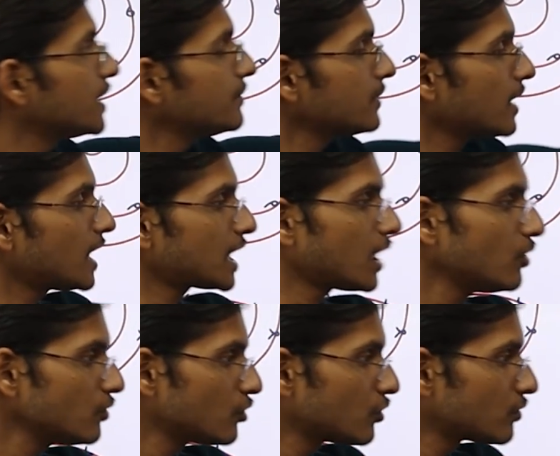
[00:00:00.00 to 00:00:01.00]
them are
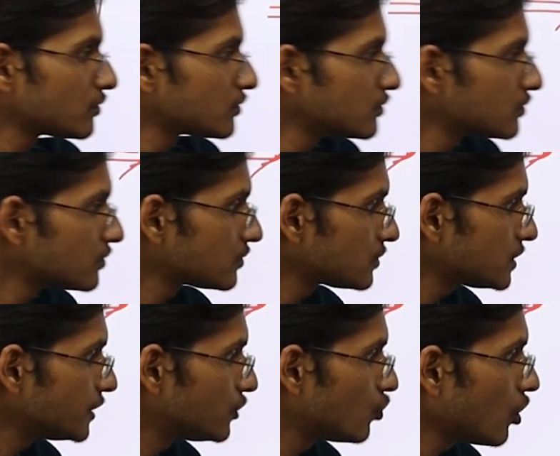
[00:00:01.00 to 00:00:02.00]
now,
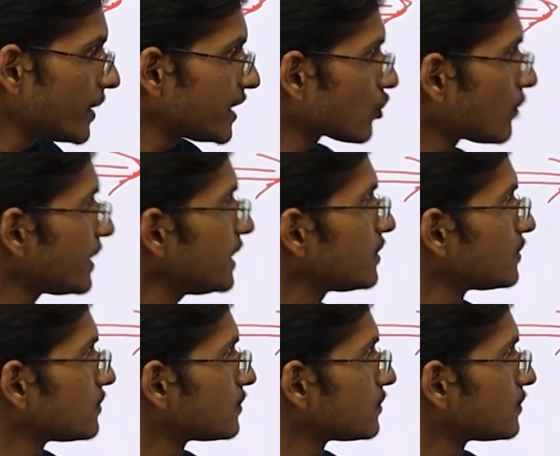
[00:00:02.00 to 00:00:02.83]
see, 2 comma 8 comma 8,